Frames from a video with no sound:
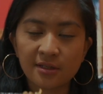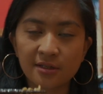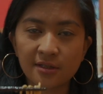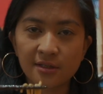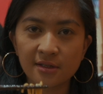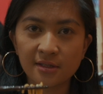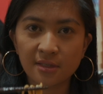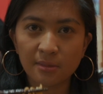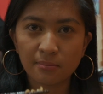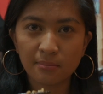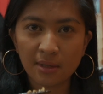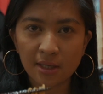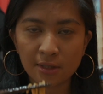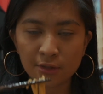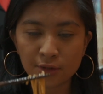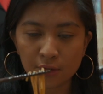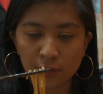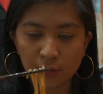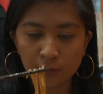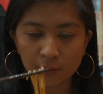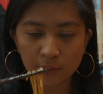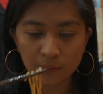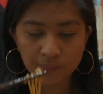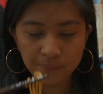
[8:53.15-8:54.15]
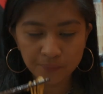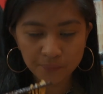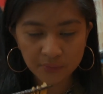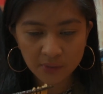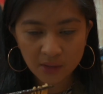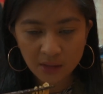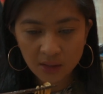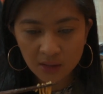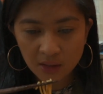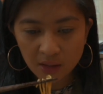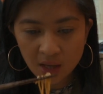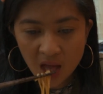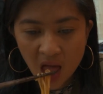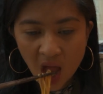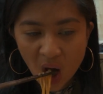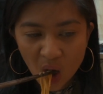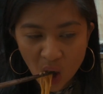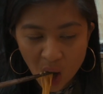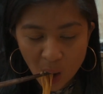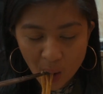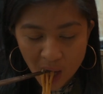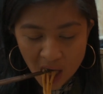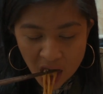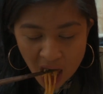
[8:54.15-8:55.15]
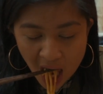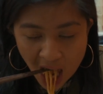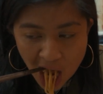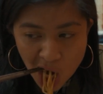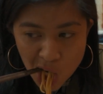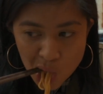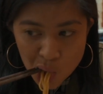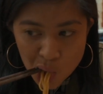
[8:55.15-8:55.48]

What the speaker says: This is the miso ramen.